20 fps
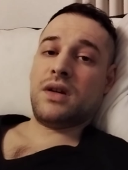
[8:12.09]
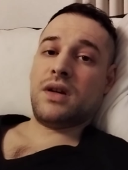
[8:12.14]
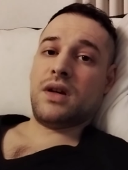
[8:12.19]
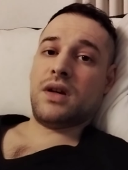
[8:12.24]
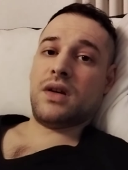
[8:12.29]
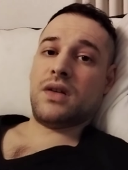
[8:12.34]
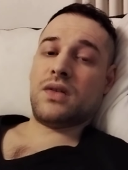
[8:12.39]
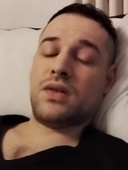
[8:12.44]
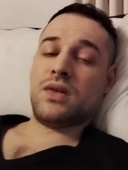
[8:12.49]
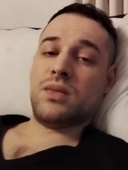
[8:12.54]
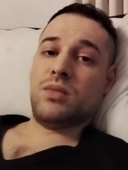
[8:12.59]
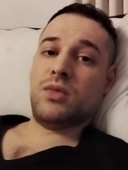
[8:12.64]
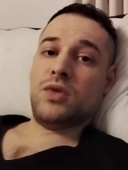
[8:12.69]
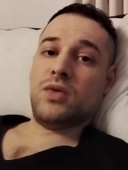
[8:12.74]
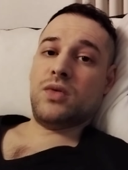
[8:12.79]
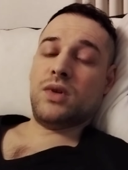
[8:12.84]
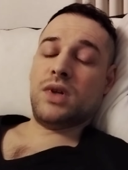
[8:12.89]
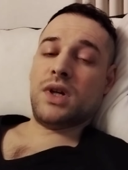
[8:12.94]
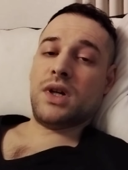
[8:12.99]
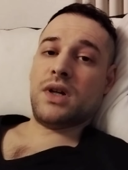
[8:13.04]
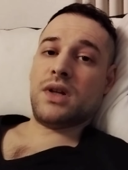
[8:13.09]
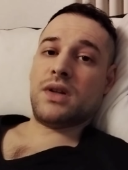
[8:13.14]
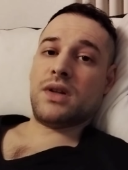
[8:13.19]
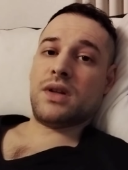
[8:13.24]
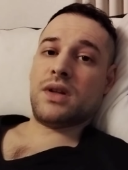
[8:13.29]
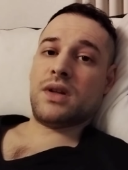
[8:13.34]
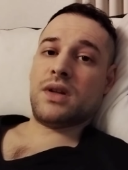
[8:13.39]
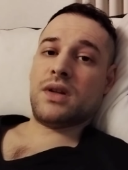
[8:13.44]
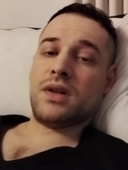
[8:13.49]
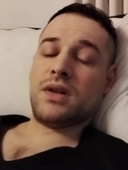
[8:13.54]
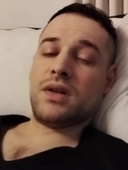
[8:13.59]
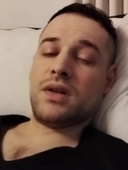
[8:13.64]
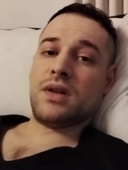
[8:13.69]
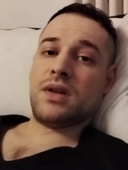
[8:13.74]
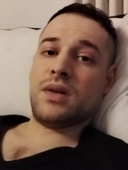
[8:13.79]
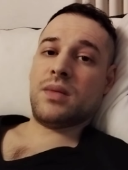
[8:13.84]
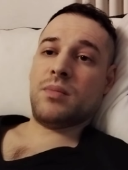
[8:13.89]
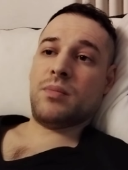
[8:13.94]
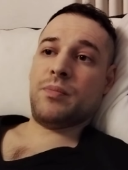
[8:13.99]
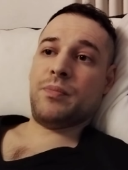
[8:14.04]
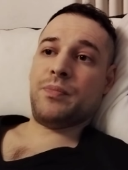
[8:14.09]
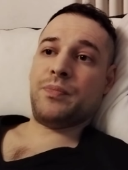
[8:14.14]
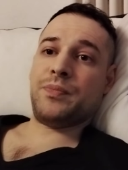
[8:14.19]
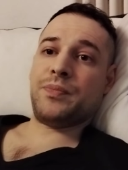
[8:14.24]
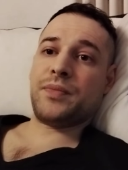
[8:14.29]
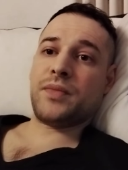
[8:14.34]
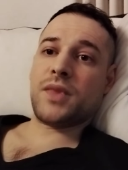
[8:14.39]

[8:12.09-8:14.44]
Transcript: as the blue light, and